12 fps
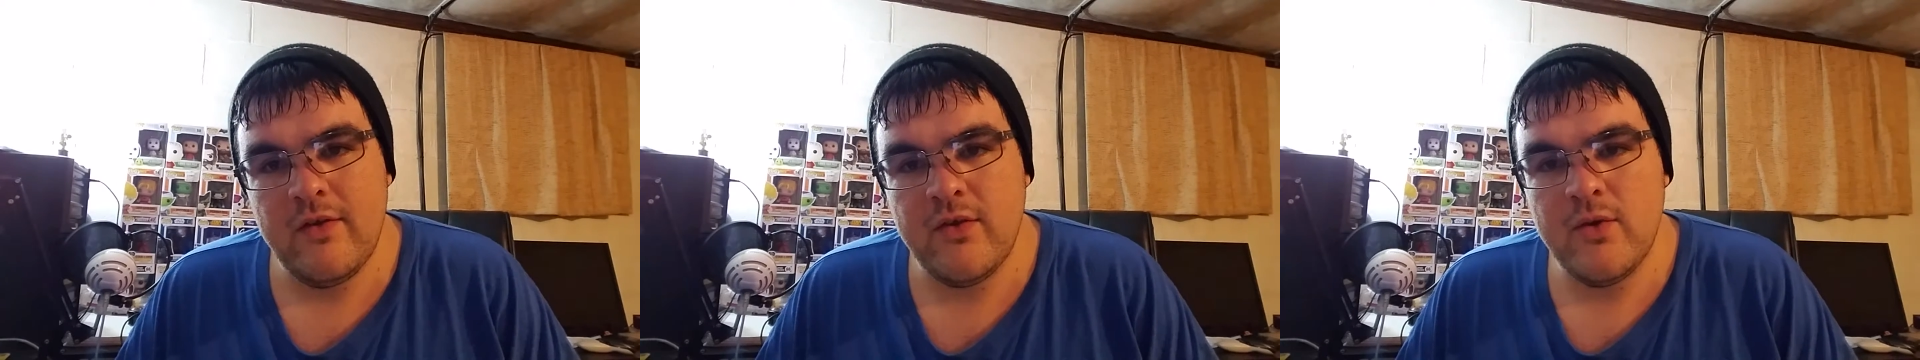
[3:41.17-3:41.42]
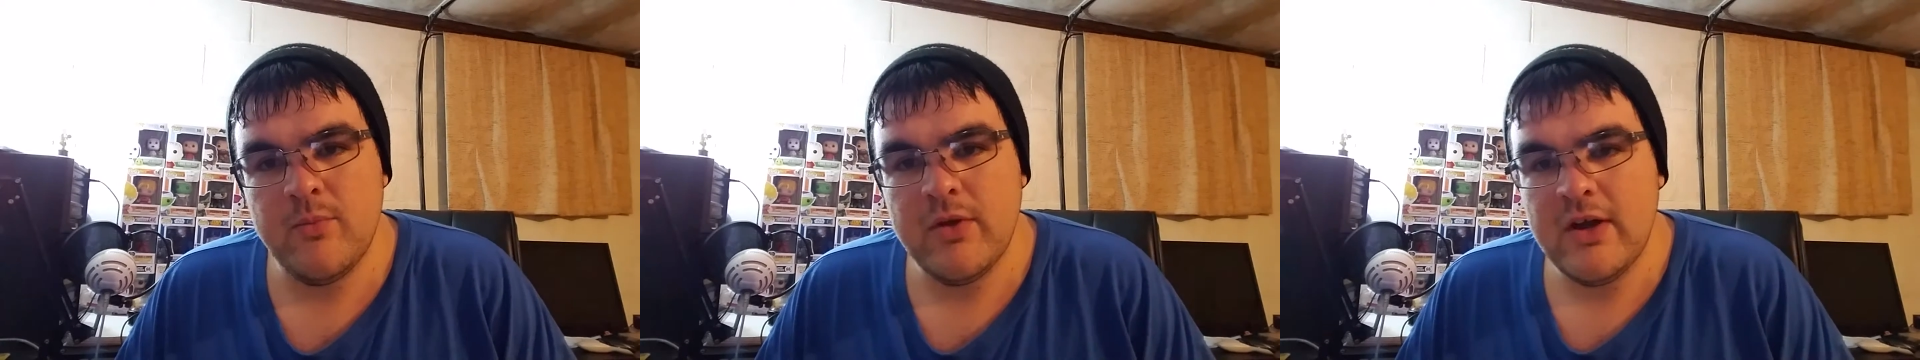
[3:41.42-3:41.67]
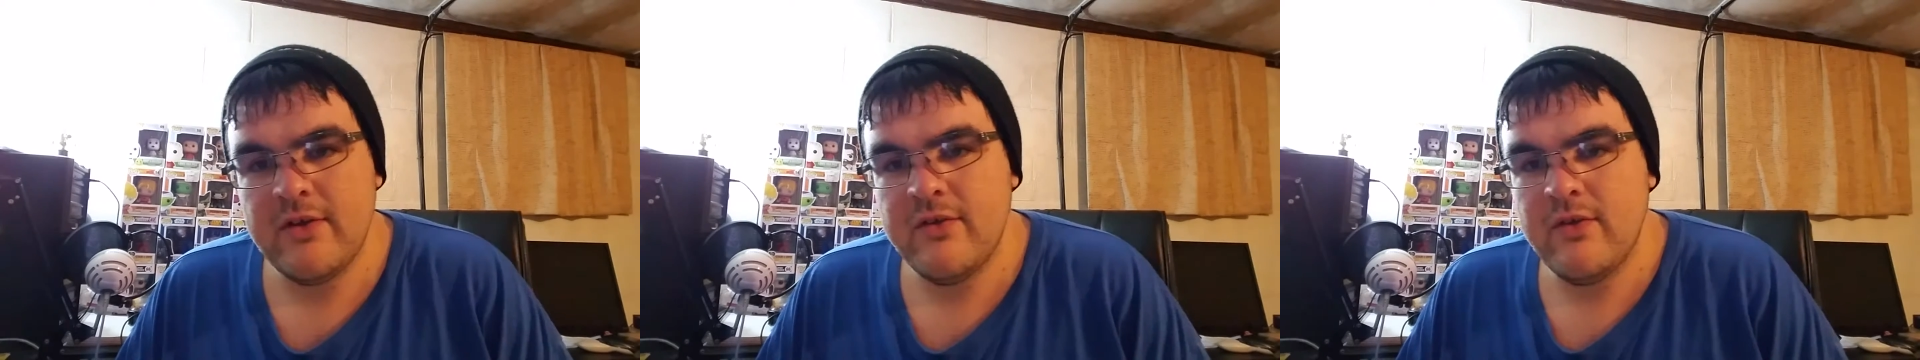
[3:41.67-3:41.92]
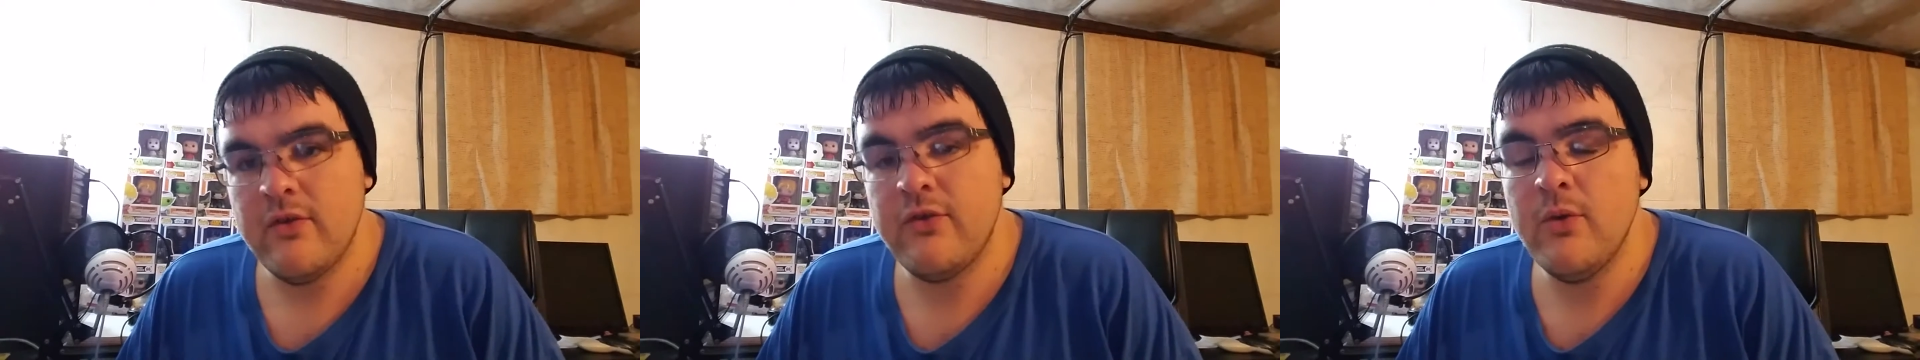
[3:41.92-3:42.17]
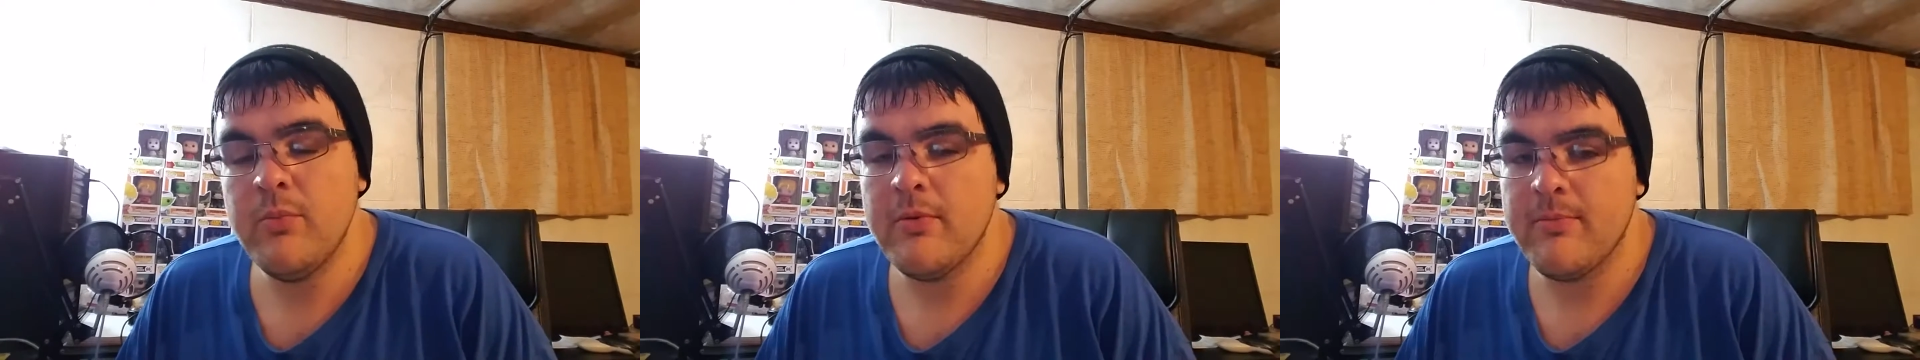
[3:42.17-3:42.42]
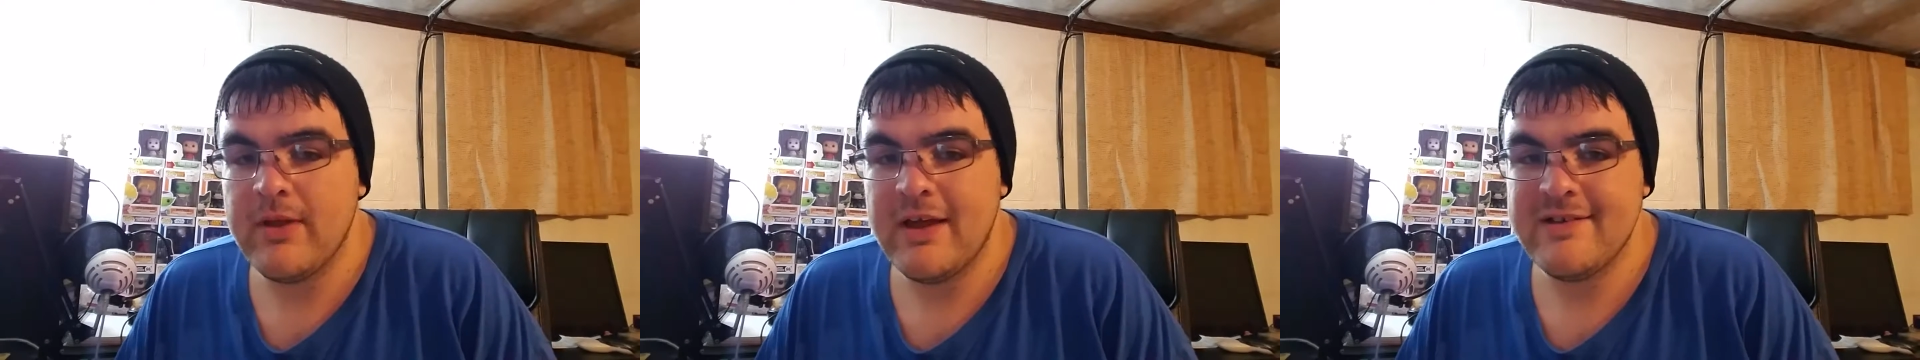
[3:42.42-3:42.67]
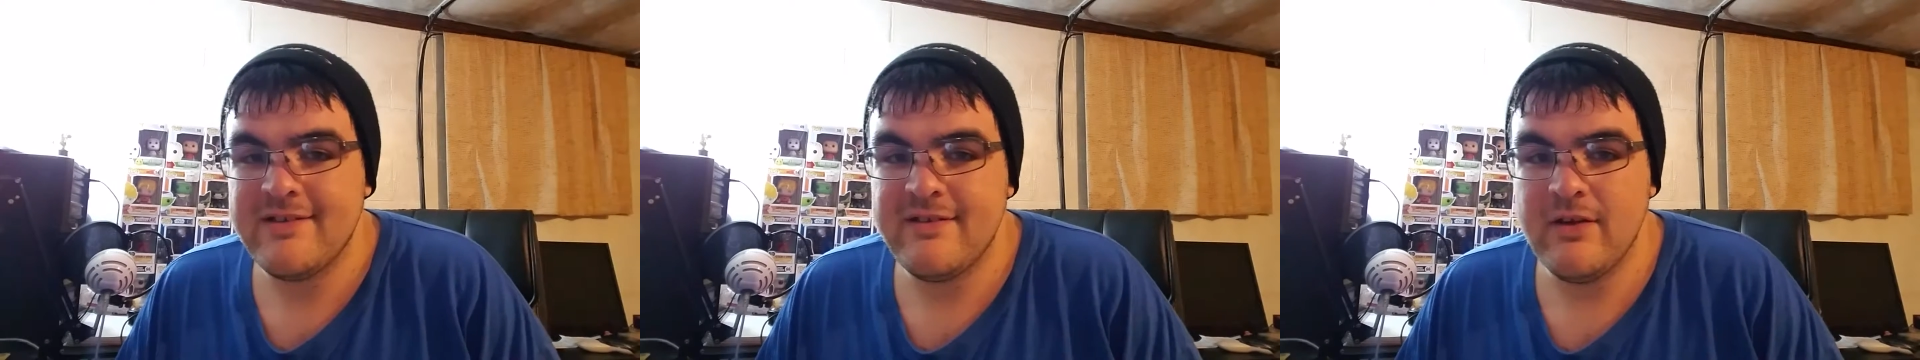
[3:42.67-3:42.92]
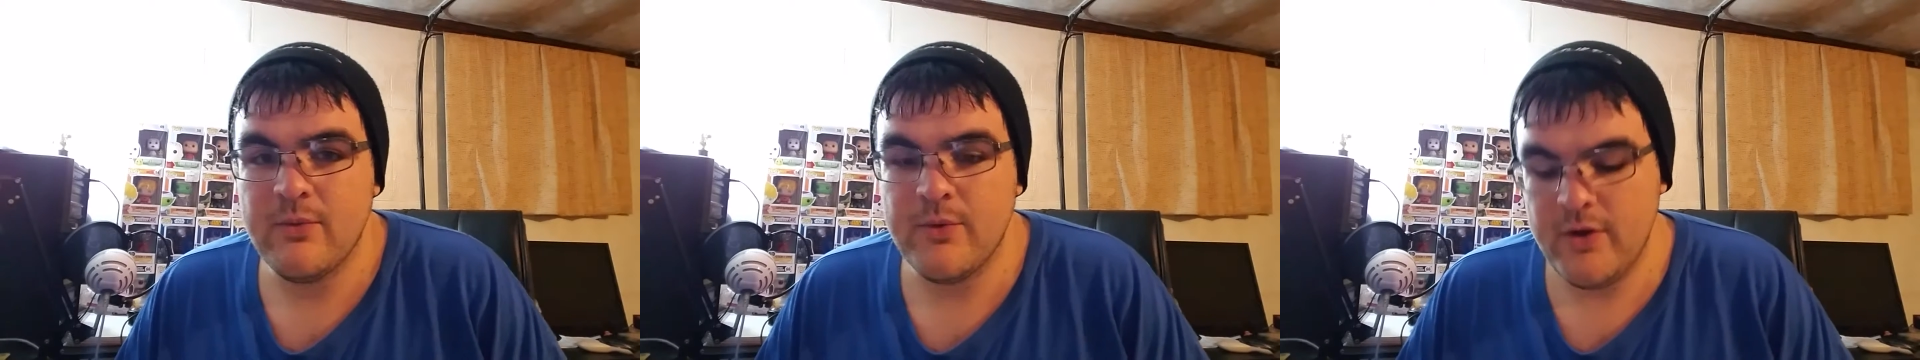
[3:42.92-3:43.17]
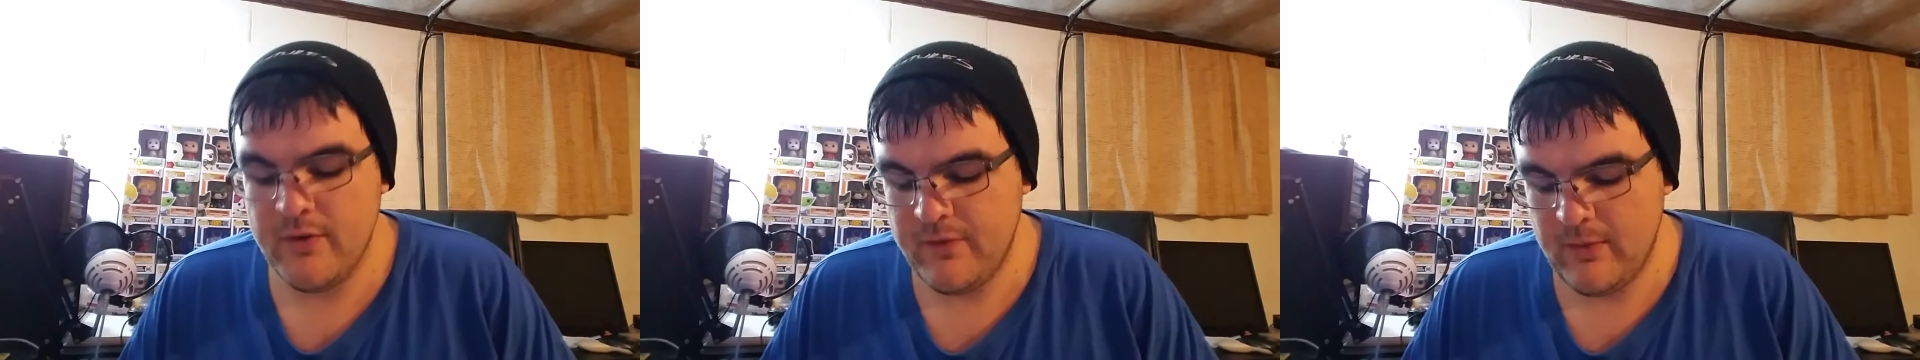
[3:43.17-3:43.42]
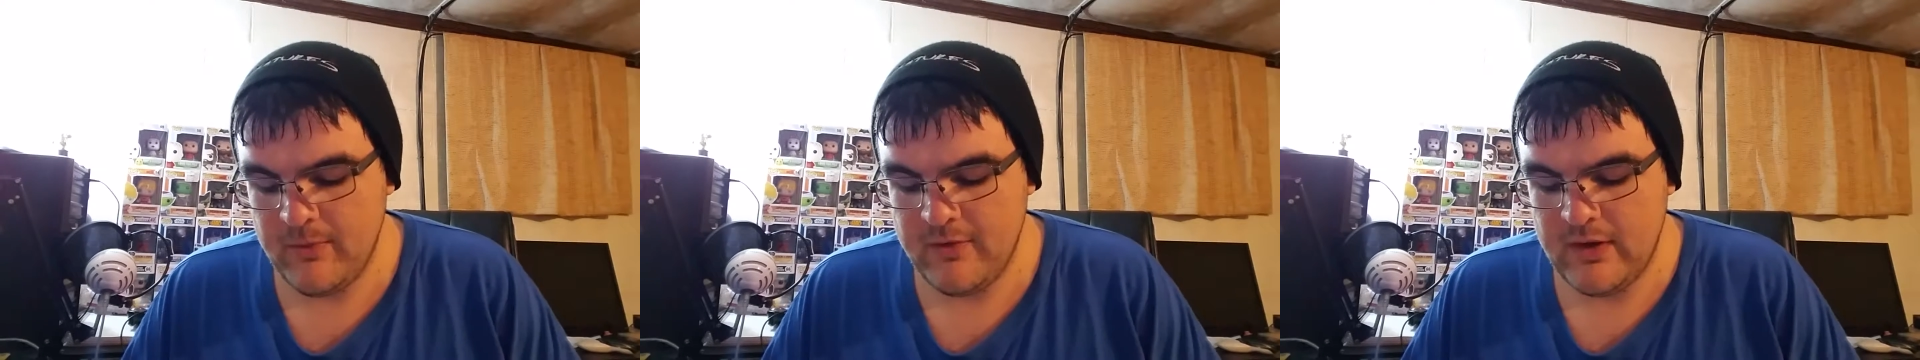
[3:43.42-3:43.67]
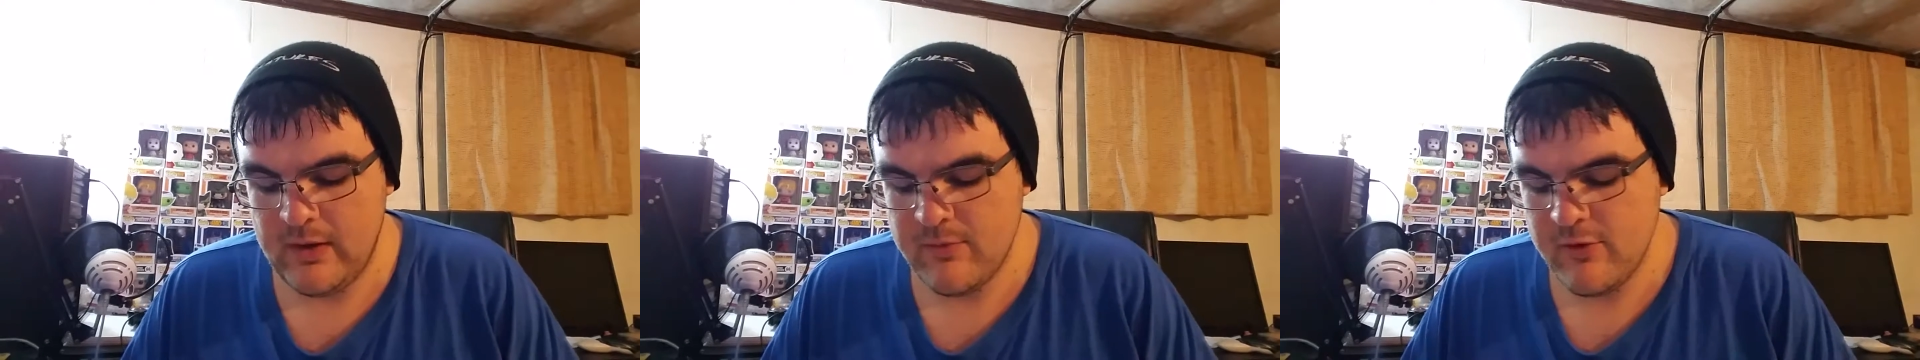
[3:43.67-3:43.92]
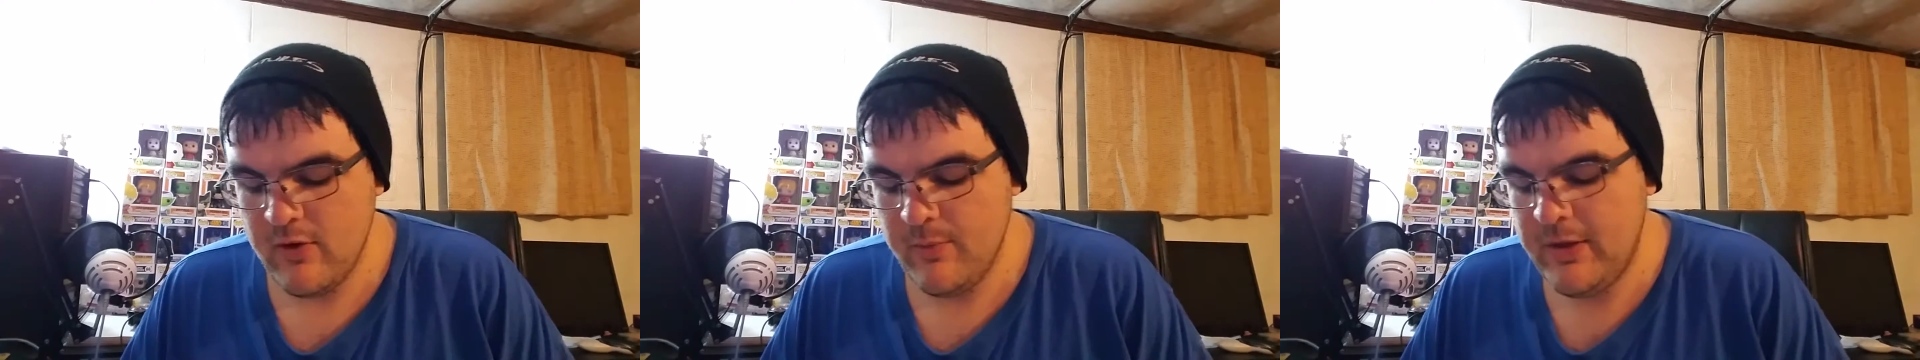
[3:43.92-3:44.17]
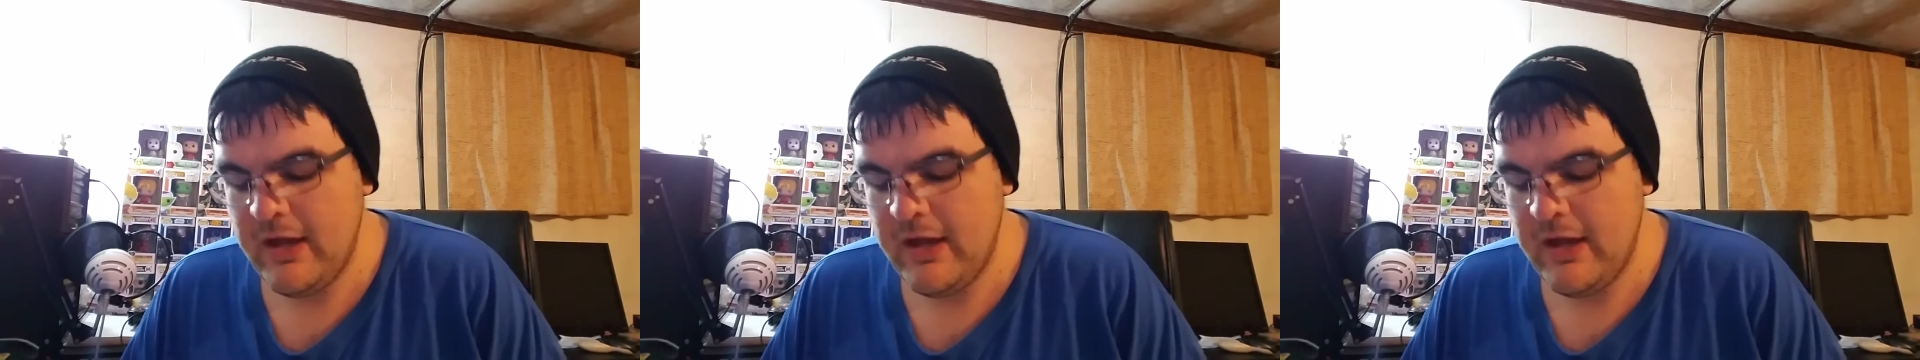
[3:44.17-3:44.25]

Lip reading: superplexed Del Rio from the top rope,